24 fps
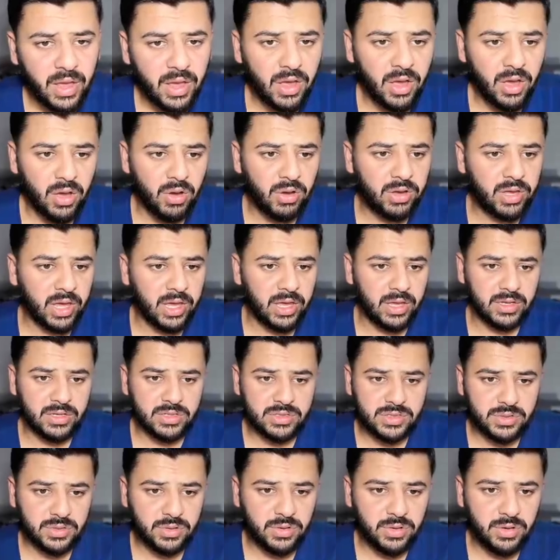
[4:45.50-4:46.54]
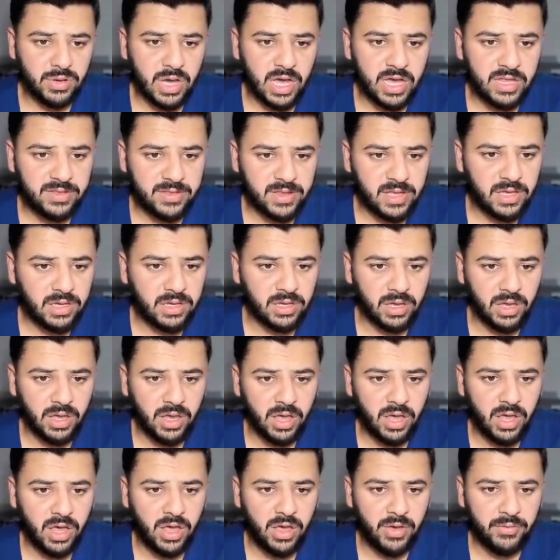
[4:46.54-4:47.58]
Okay, so I think
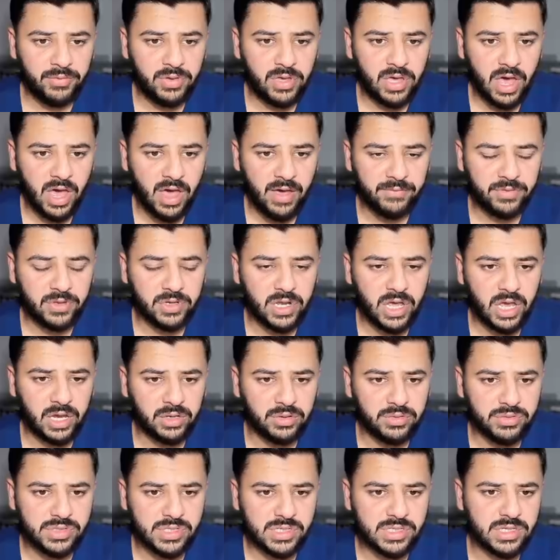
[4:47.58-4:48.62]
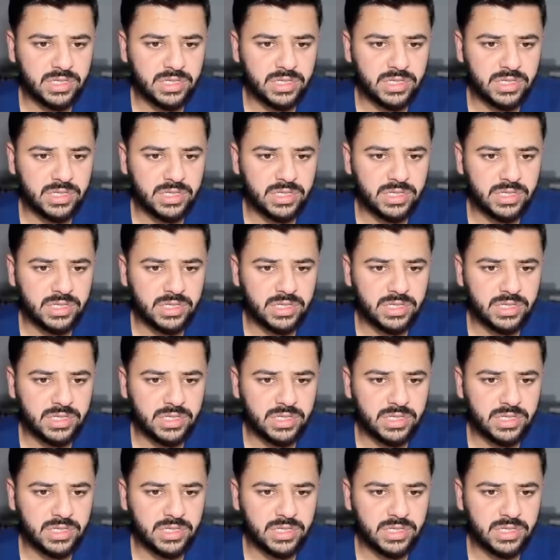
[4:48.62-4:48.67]
we have the diagnosis